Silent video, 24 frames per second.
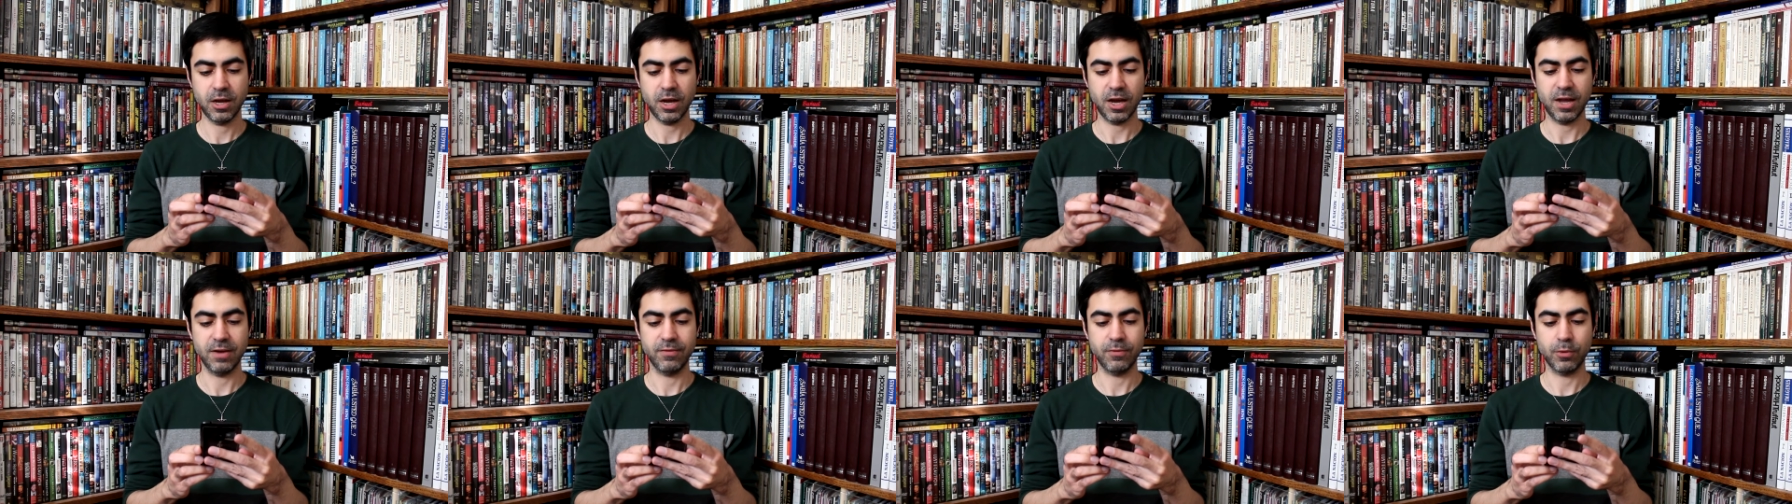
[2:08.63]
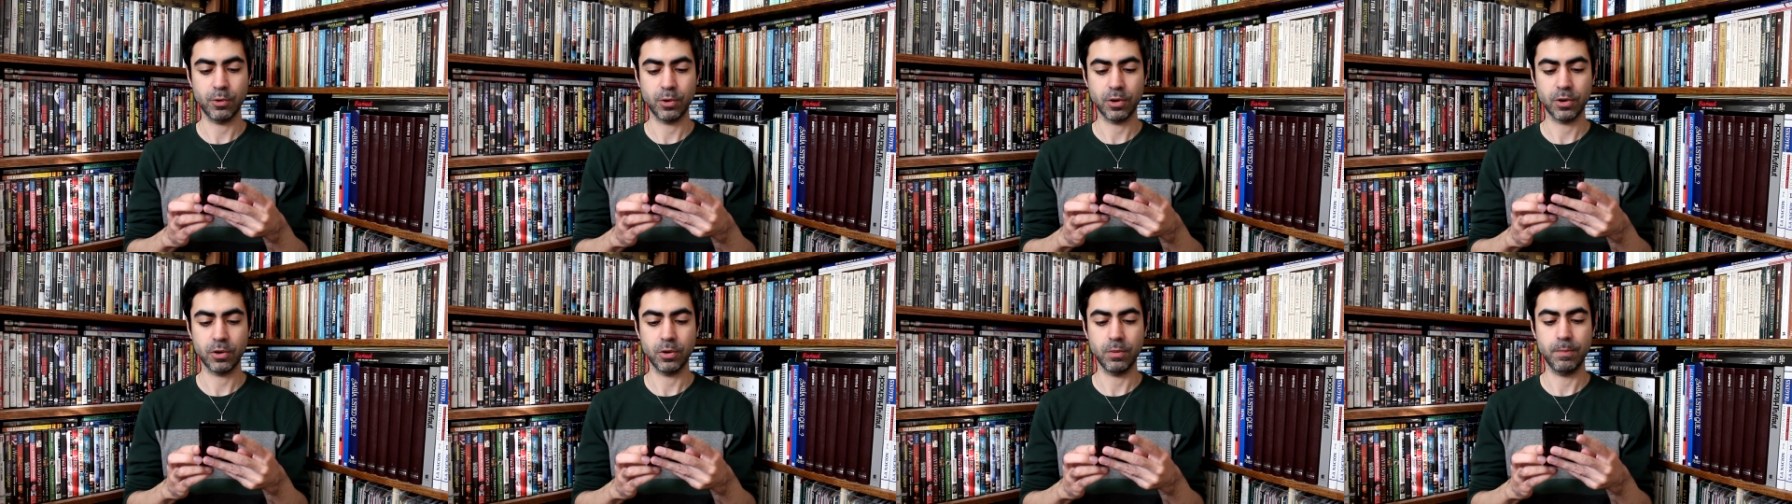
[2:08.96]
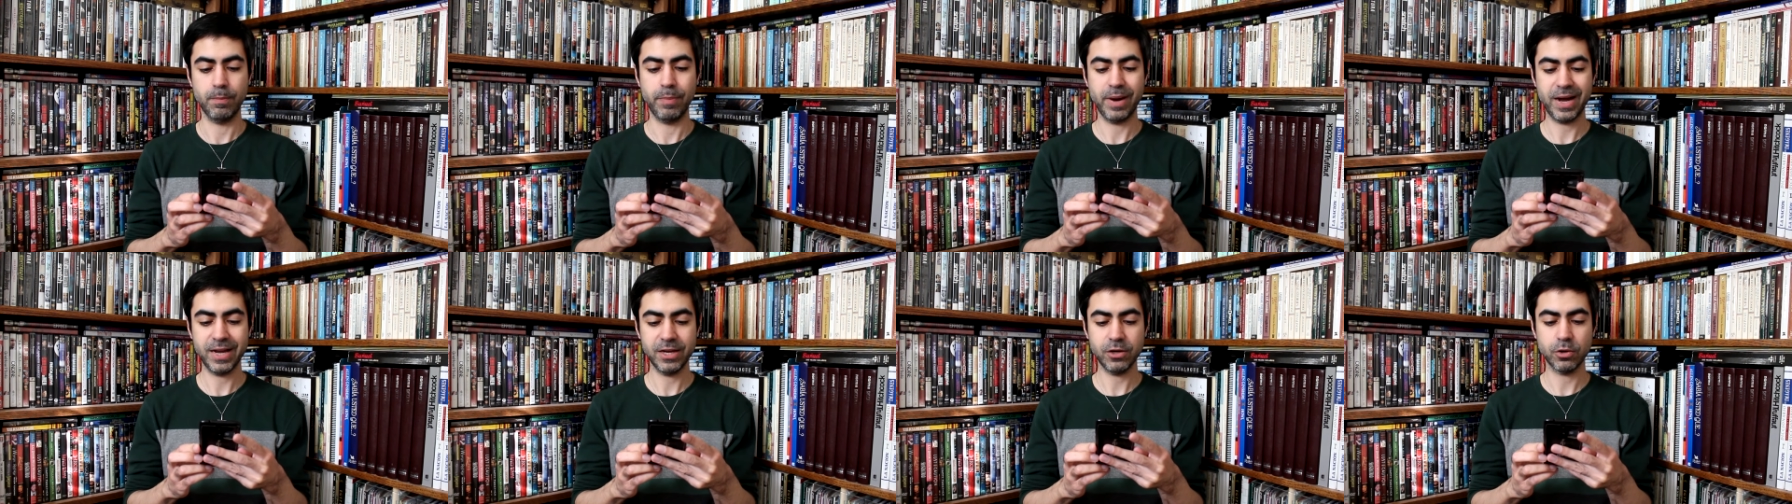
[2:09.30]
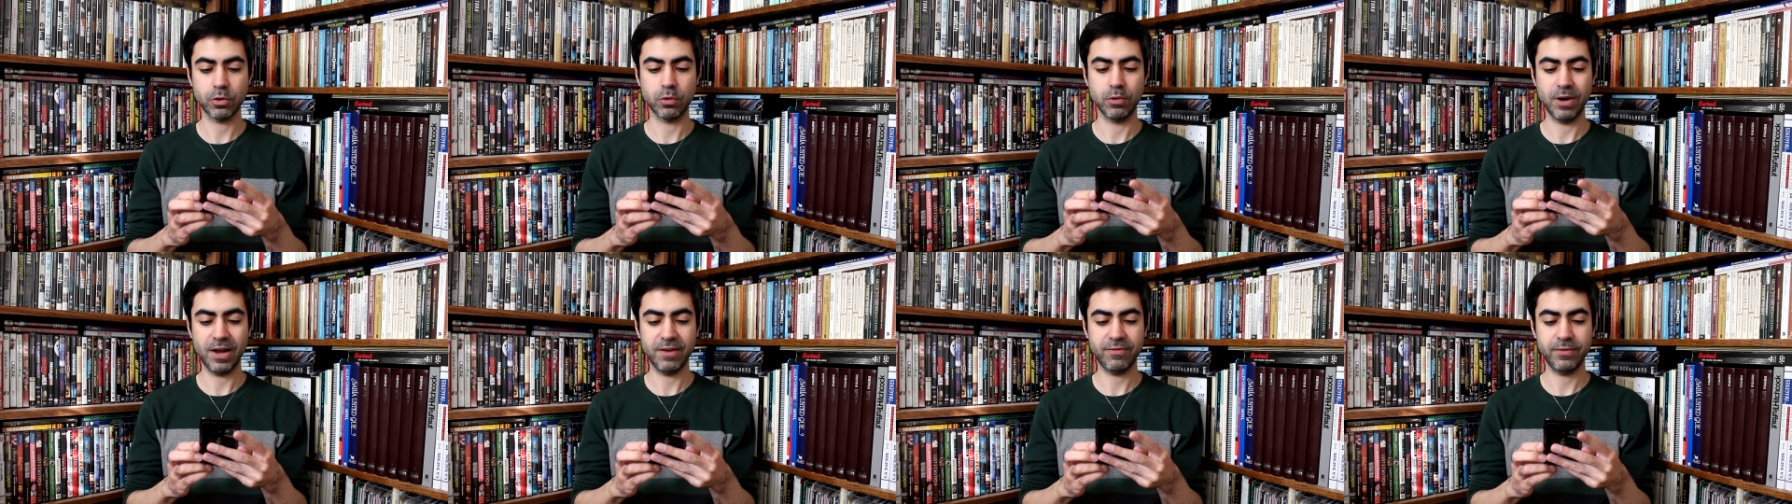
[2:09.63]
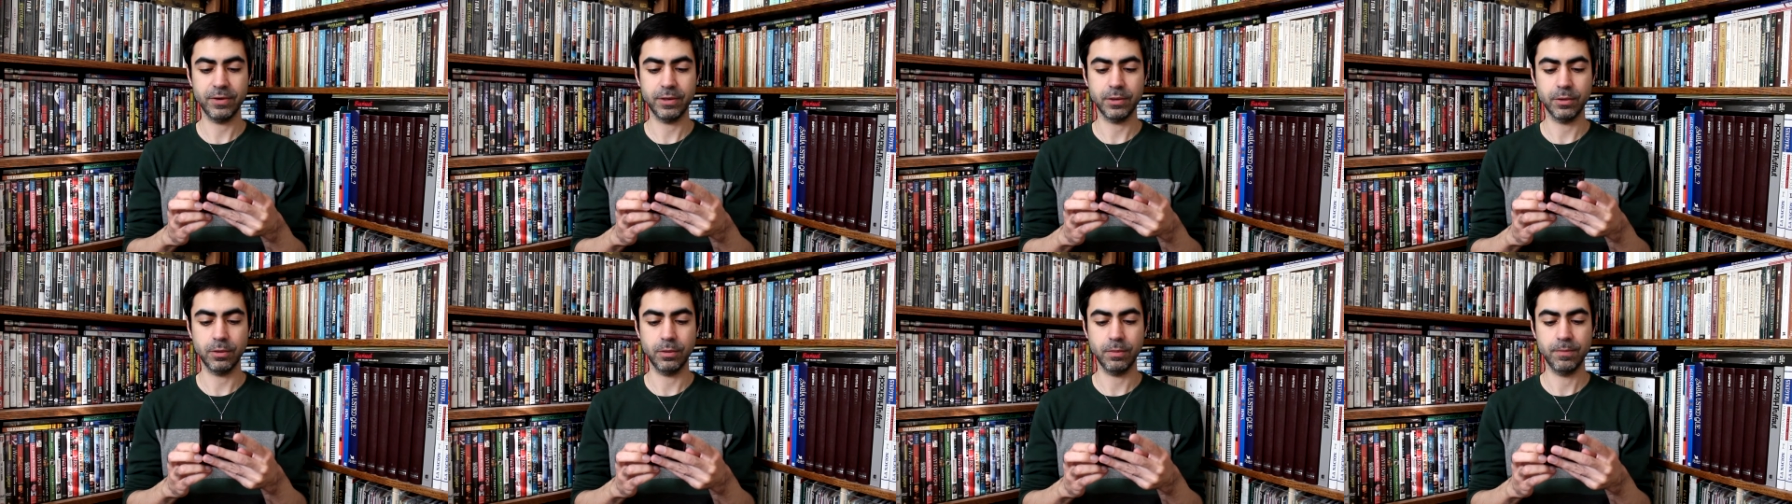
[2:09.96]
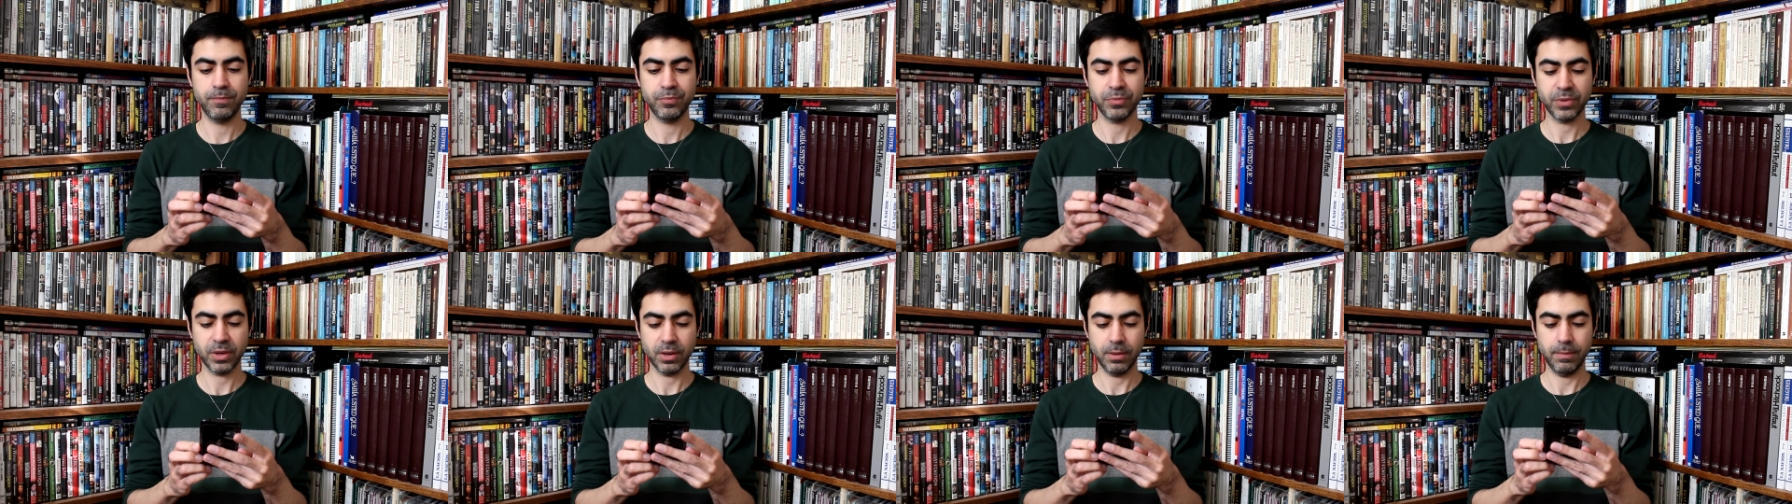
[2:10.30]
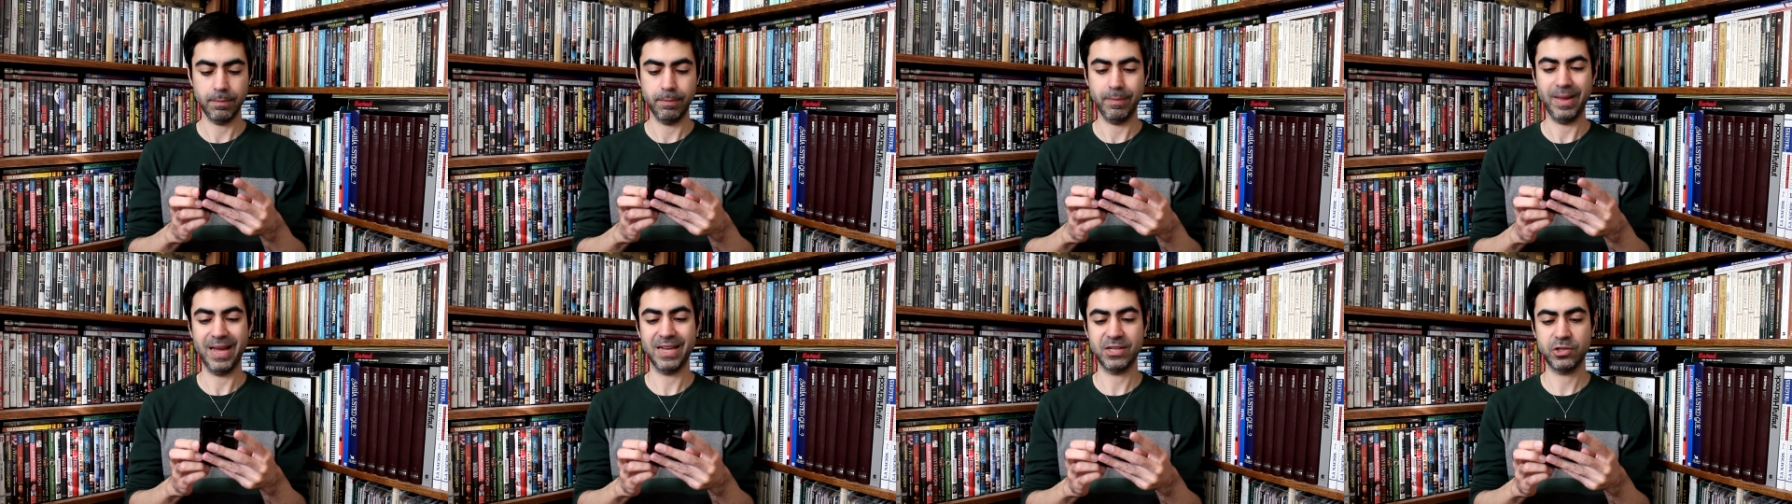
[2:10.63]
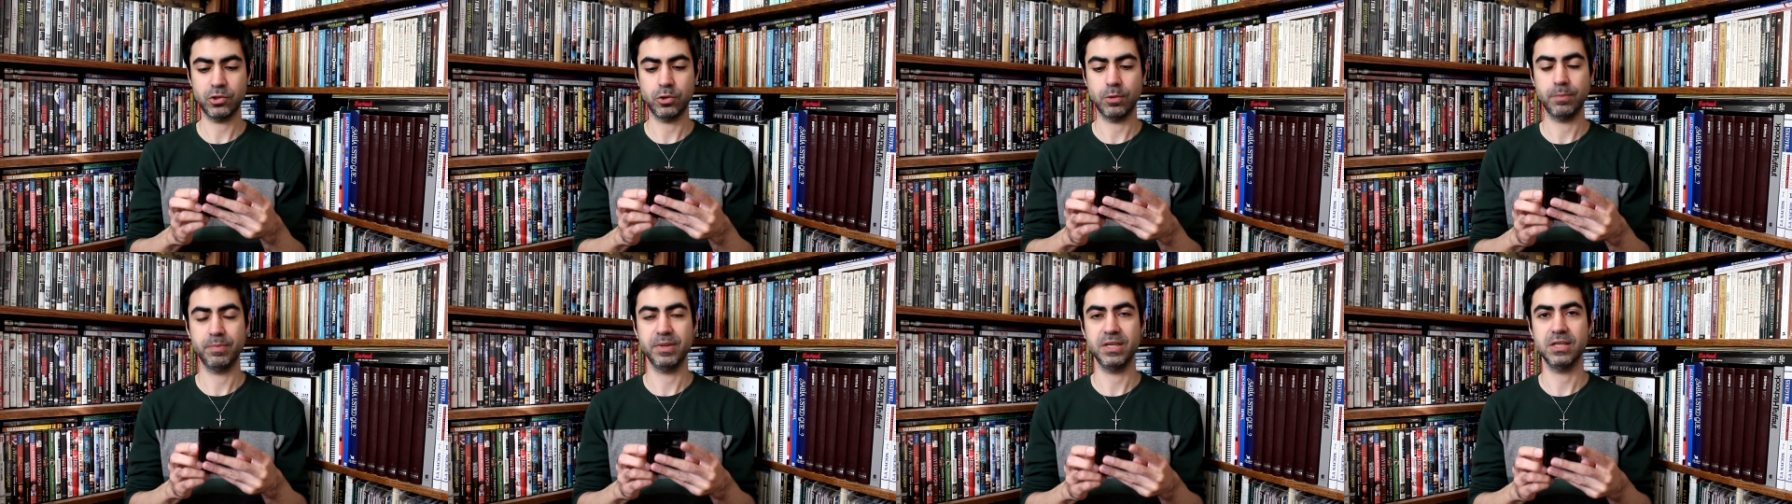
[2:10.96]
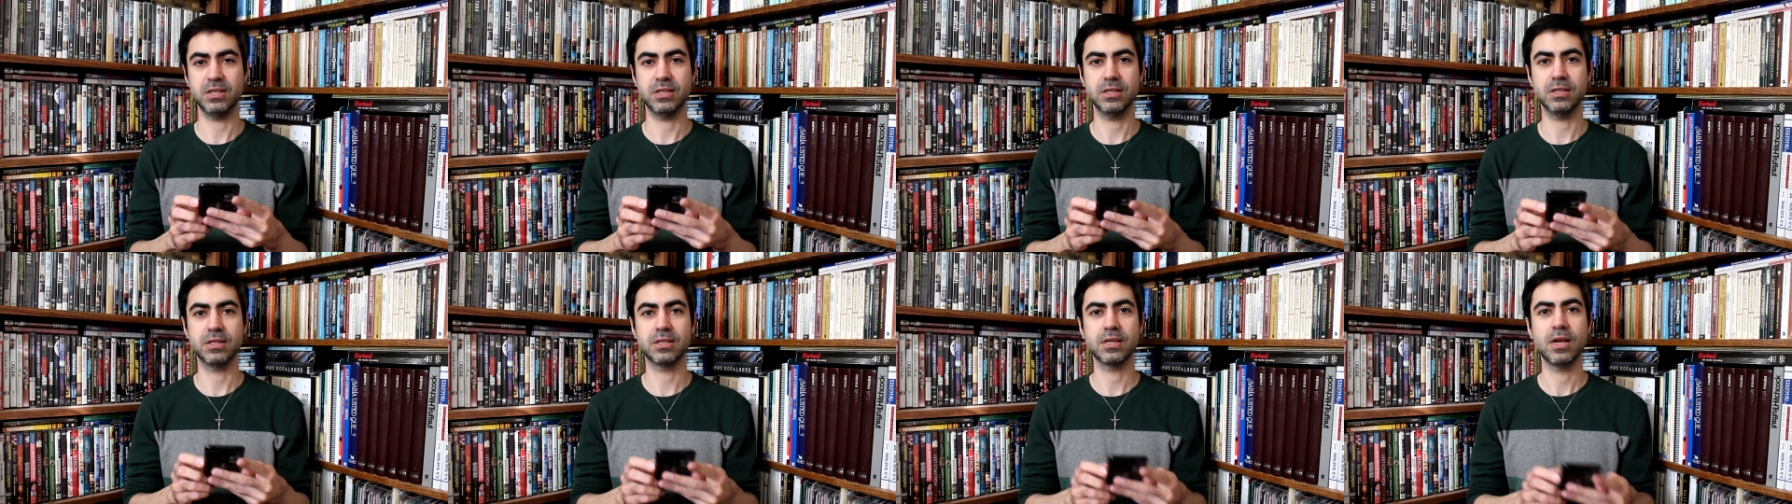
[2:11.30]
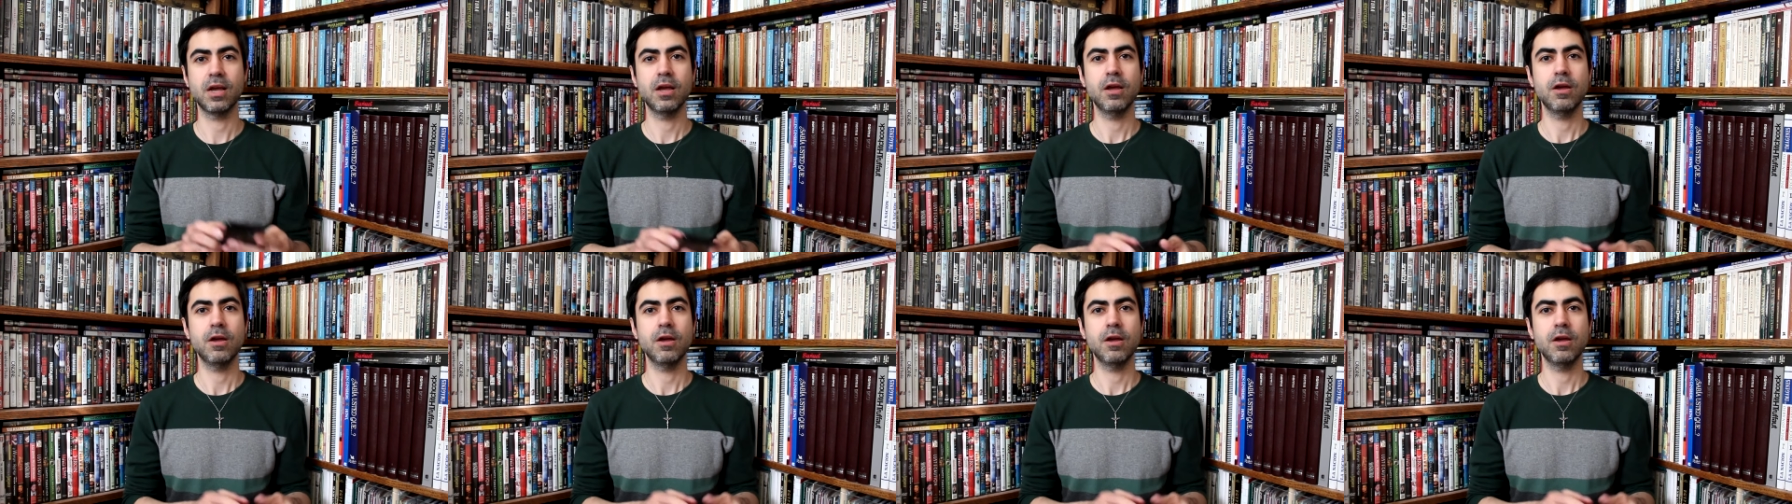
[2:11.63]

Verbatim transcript: and for her biographical masterpieces.